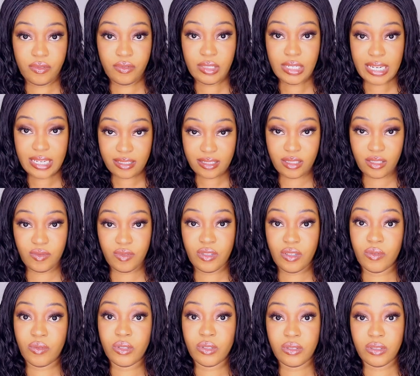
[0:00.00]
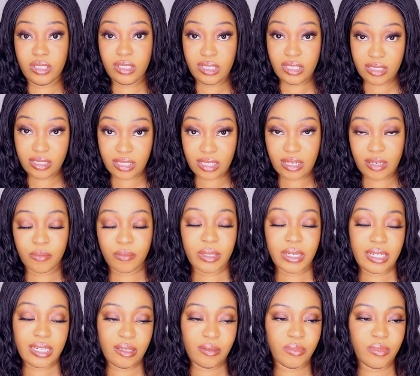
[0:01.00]
you like this video and want to see the second
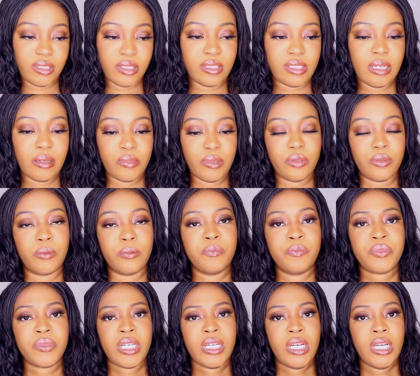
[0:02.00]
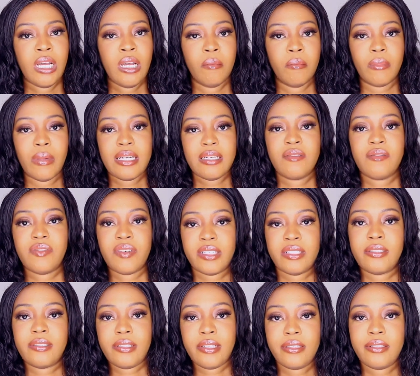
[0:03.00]
part, let me know.
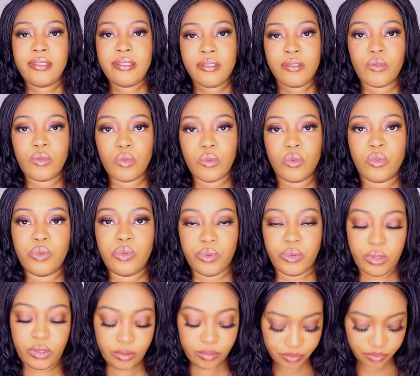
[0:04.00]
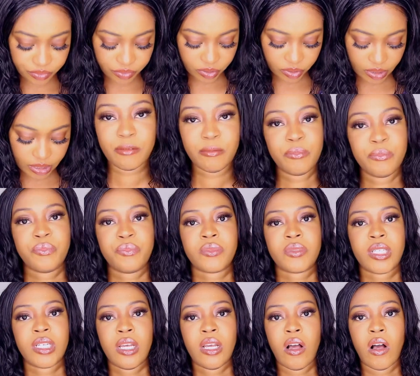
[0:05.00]
Manifestation gurus.
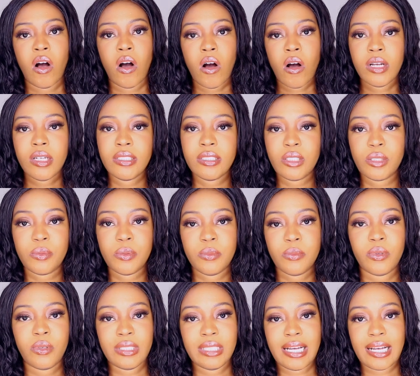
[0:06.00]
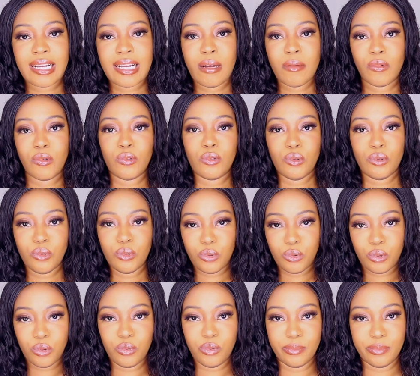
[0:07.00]
All these people that come on
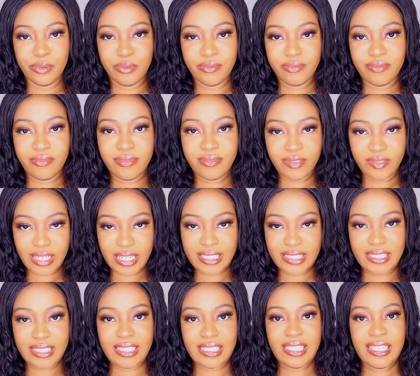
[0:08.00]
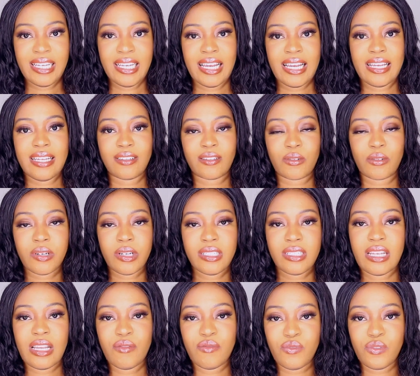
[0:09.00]
YouTube, right, and
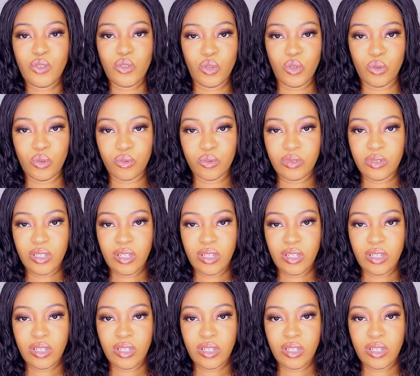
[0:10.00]
create a video